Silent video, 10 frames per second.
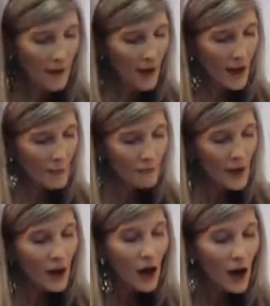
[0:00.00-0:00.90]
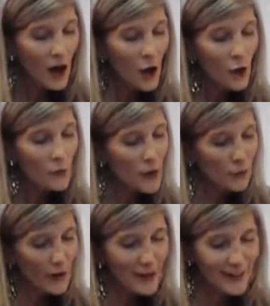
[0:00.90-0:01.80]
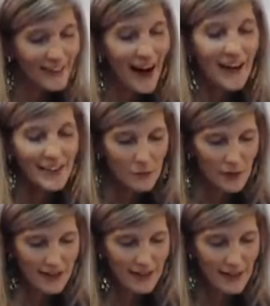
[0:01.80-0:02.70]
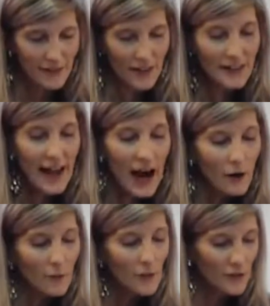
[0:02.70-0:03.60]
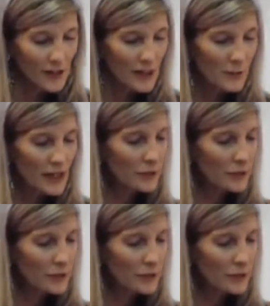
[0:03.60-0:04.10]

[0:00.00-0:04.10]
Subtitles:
A home where Gandhi once lived, now a museum and a